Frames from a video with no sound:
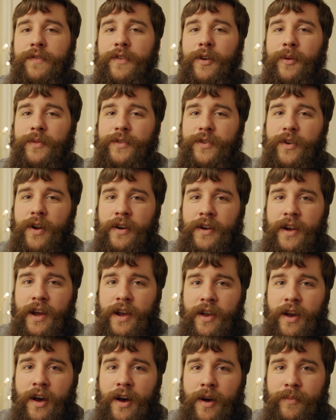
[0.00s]

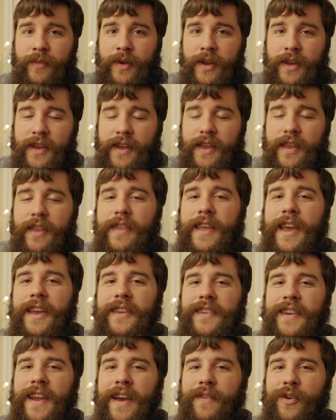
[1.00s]
filmstrong.com.
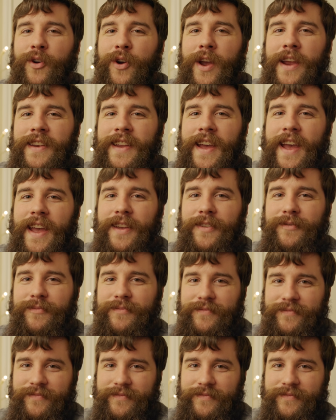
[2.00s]
Thanks and have a great day.